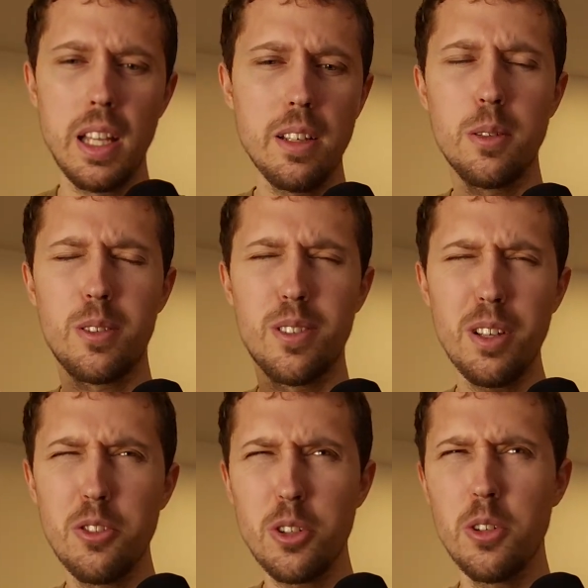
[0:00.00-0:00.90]
It does
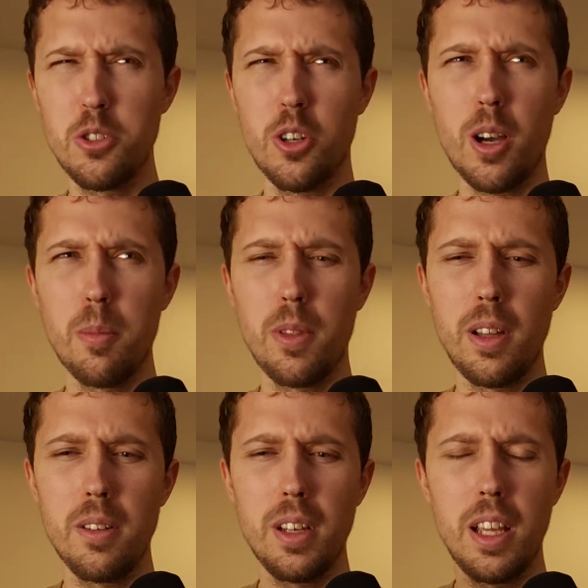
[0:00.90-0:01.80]
such a good job
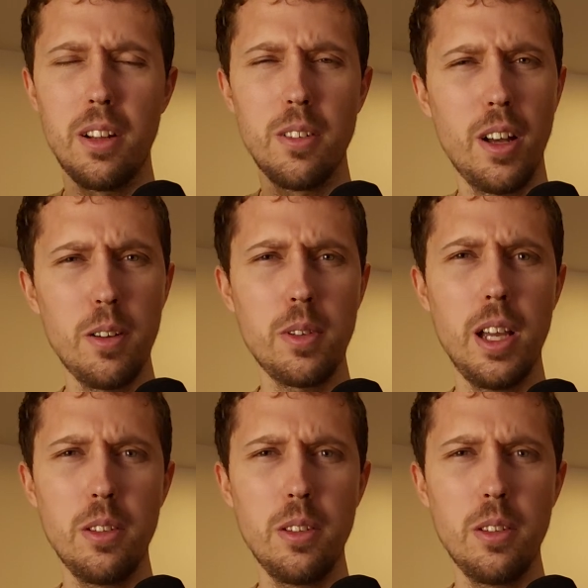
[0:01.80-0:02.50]
that in a lot of